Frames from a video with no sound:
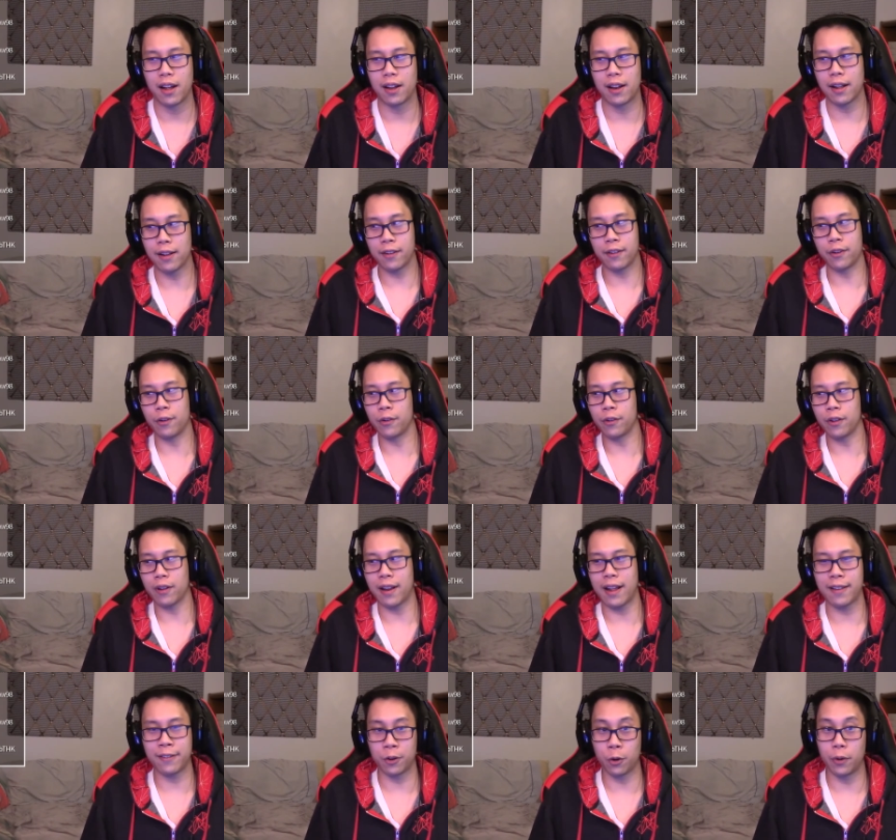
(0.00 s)

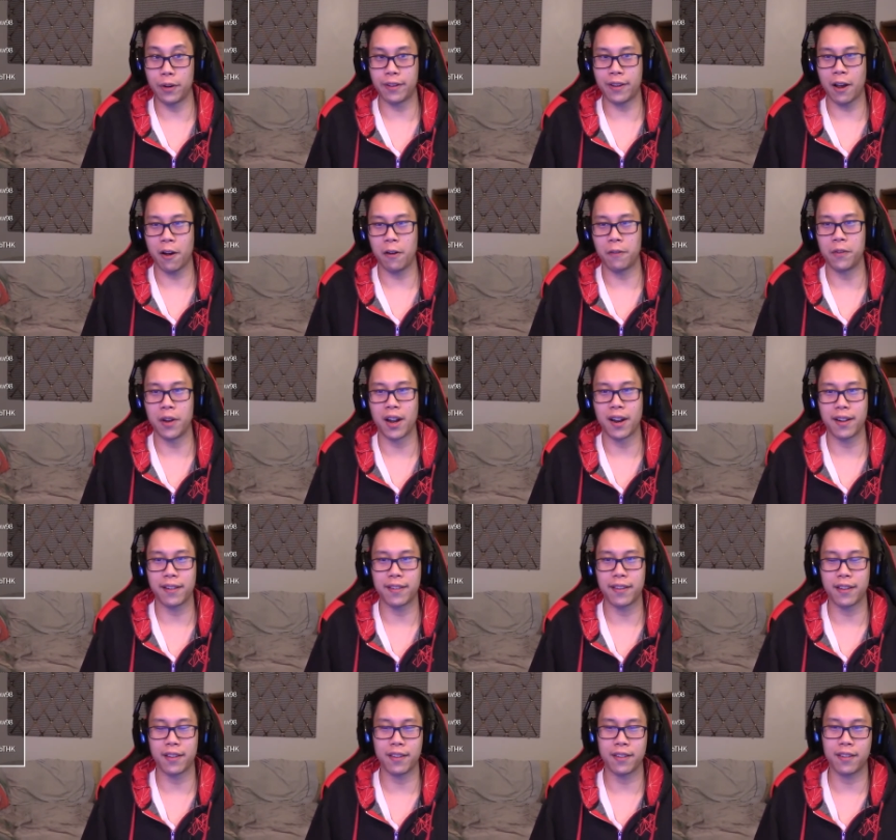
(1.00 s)
That's always how I've done it
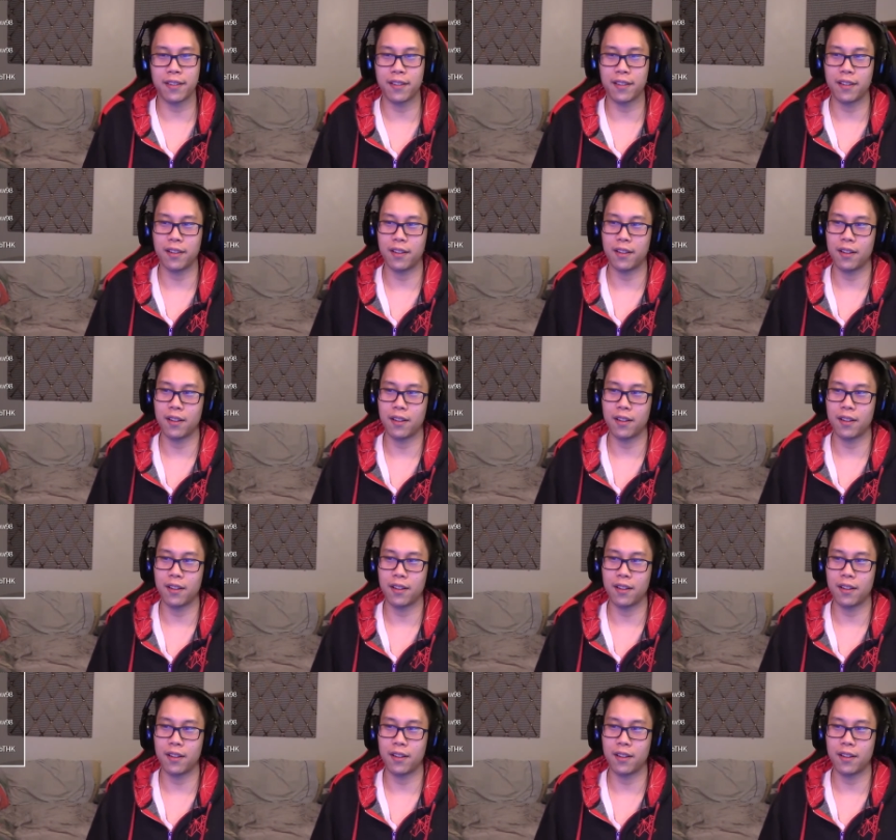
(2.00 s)
since,